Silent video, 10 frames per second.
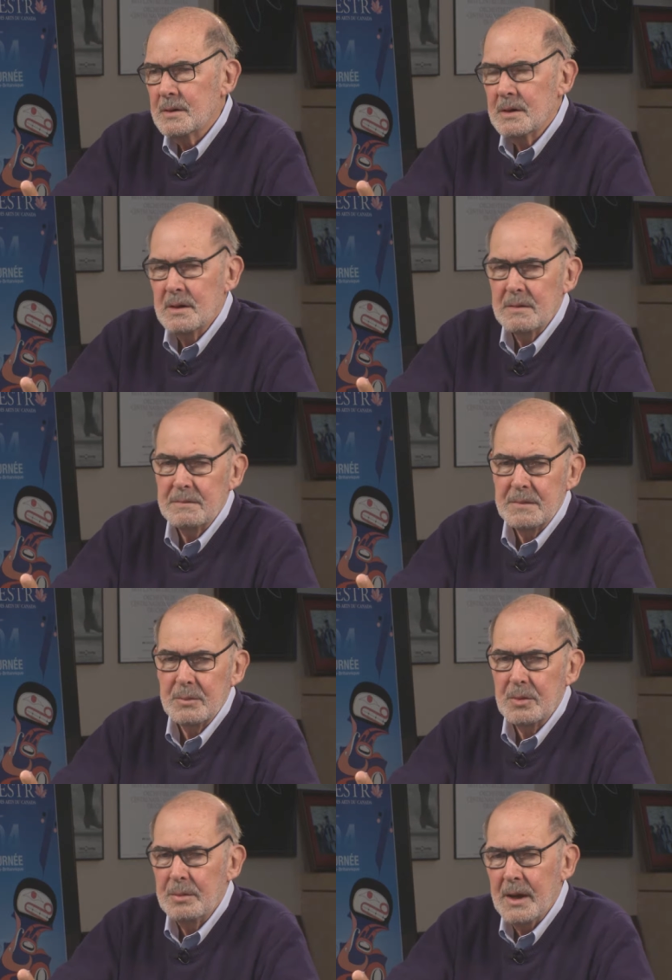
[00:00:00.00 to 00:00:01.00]
uh,
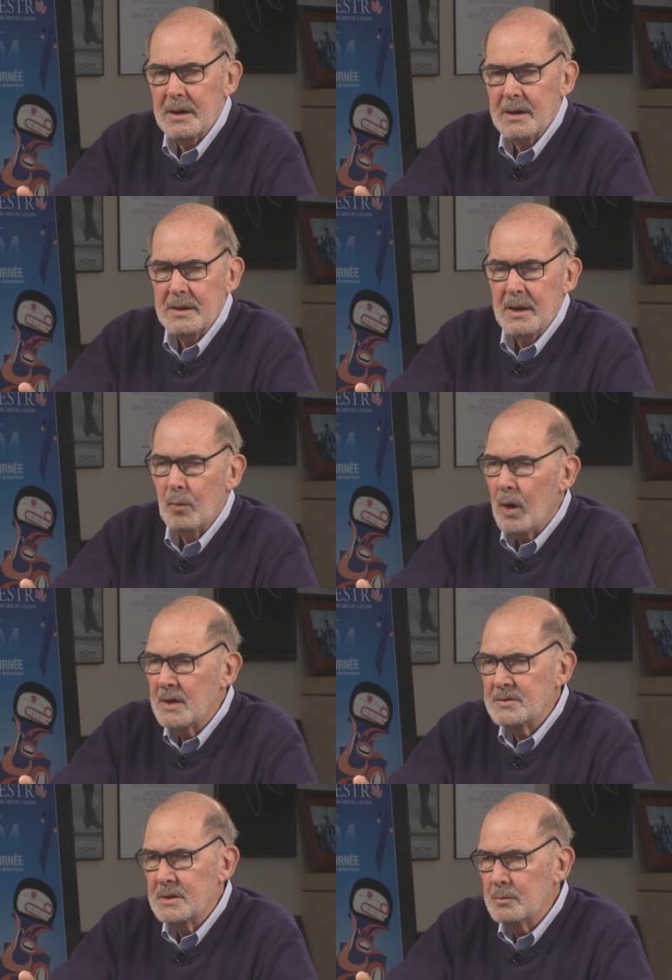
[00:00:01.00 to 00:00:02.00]
from Quebec, and then
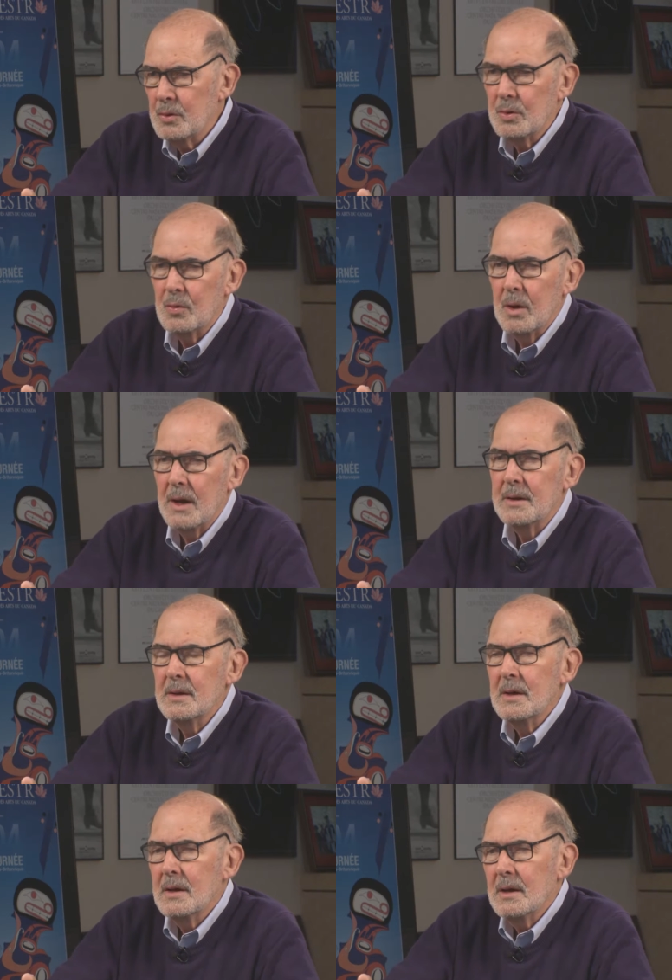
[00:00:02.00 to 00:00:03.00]
Wajdi Mouawad,
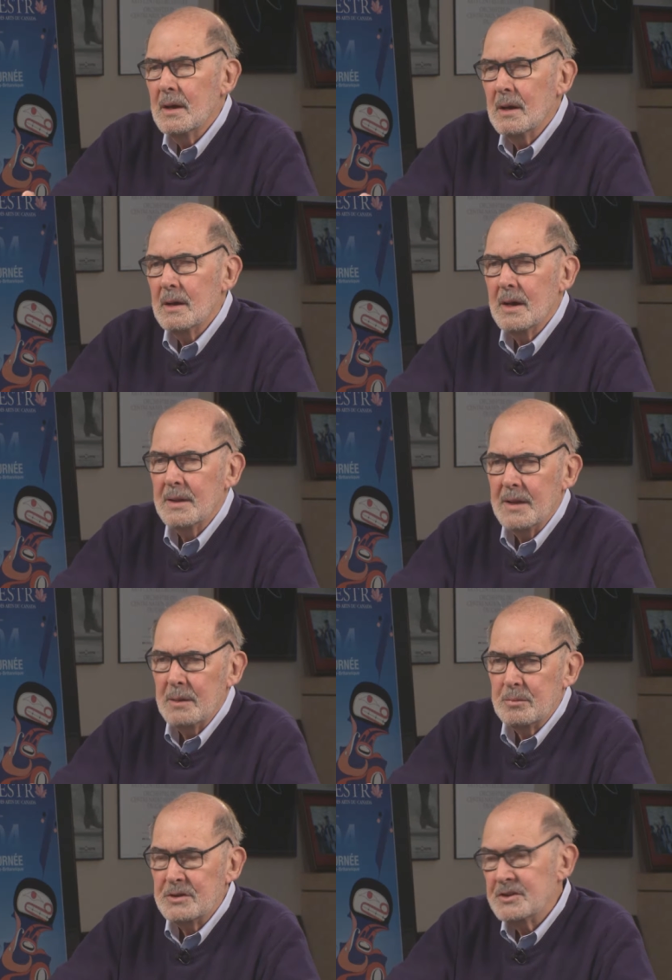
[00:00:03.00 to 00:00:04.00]
uh, and
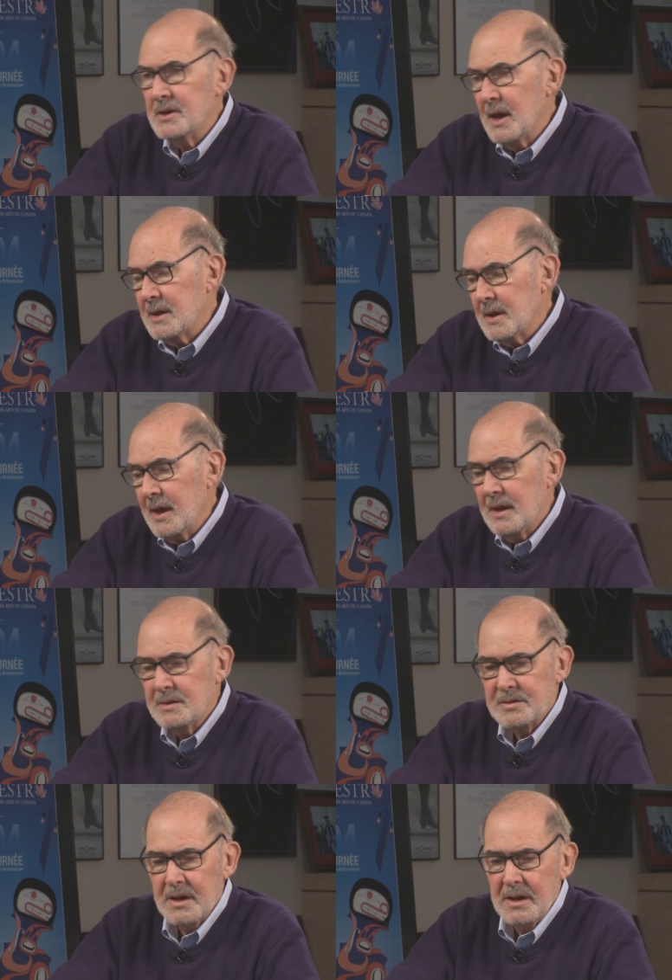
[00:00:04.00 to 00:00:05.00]
then Brigitte
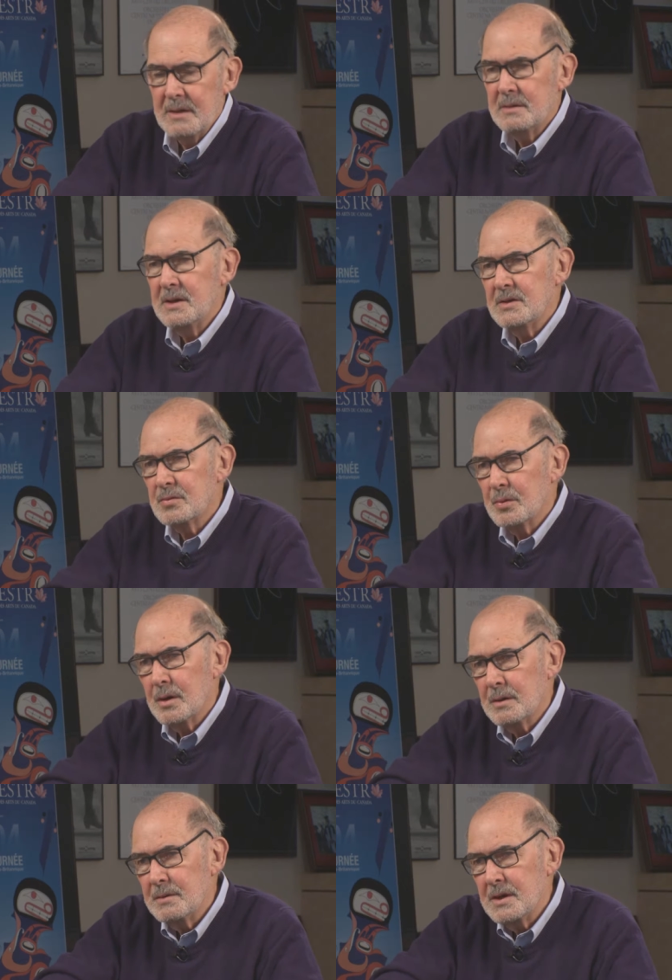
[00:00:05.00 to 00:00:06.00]
Haentjens, and these
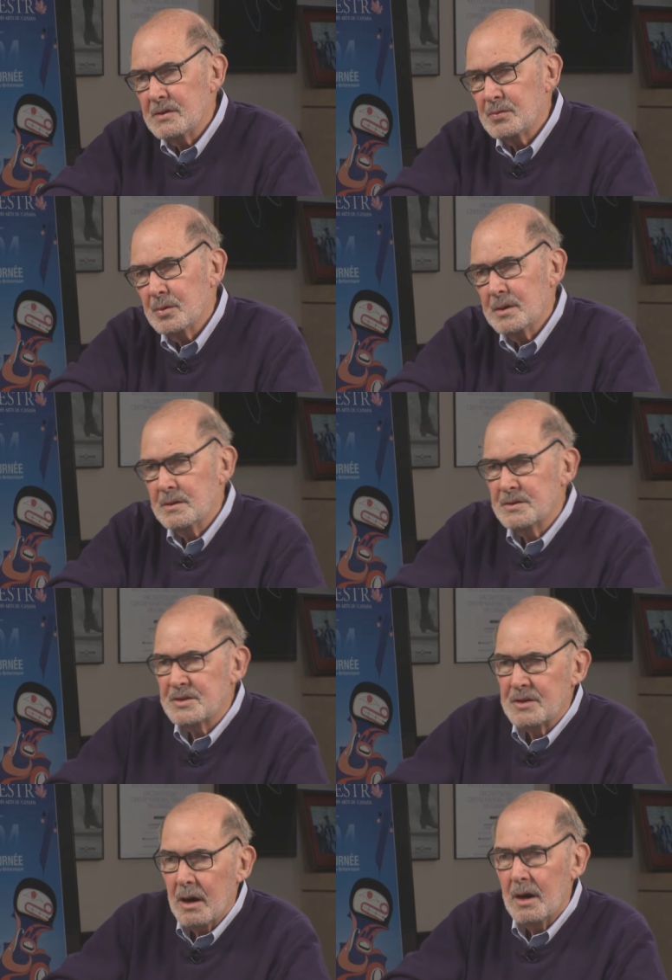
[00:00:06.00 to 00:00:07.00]
were these were the
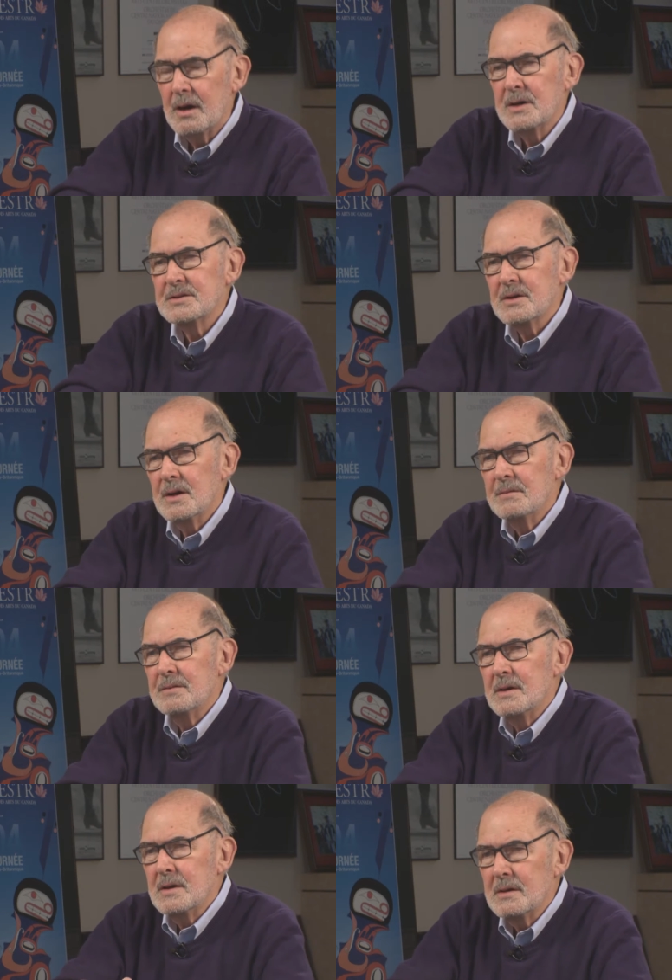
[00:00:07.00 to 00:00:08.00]
stars
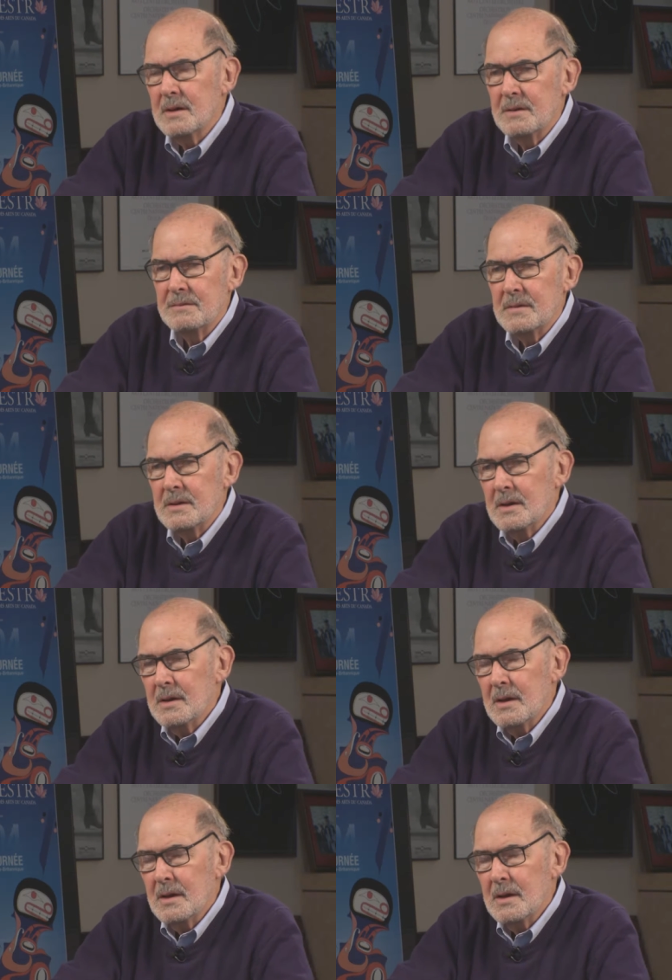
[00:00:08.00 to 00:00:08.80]
of the of the